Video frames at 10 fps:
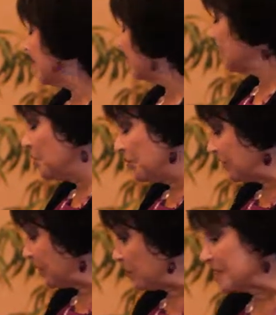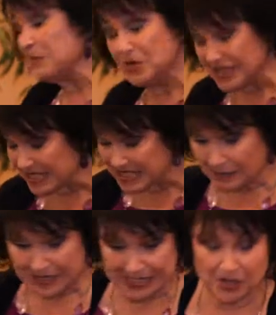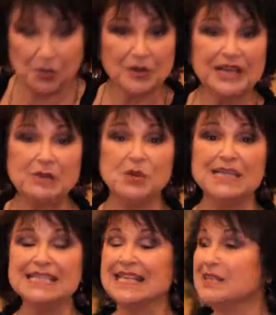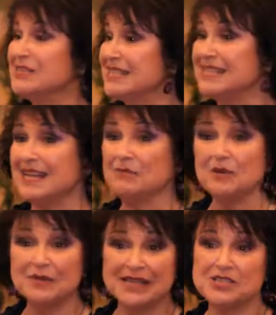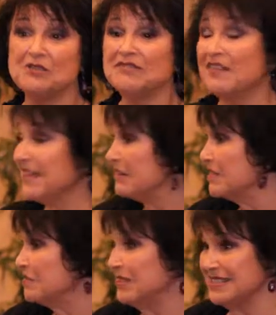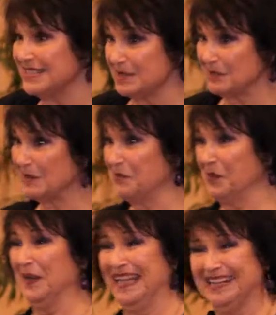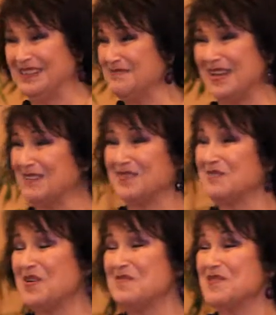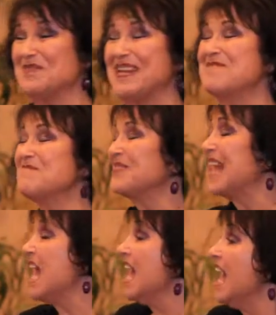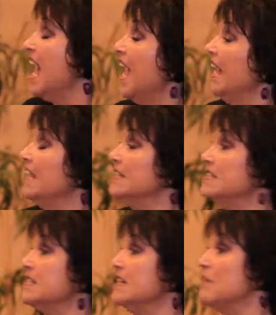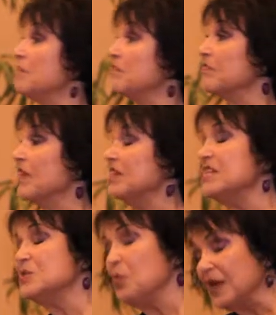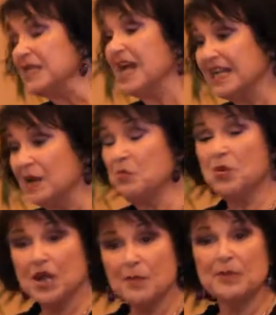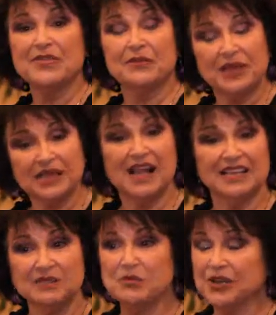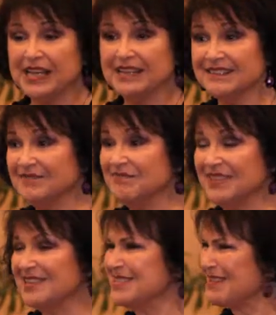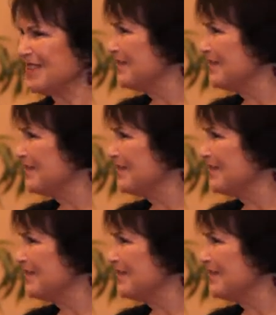i didn't know where he was most of the time i didn't know where he was and i used to say what would i do if i found him because he's a big boy i couldn't make him come home with me and this one night i woke up at three o'clock in the morning there's something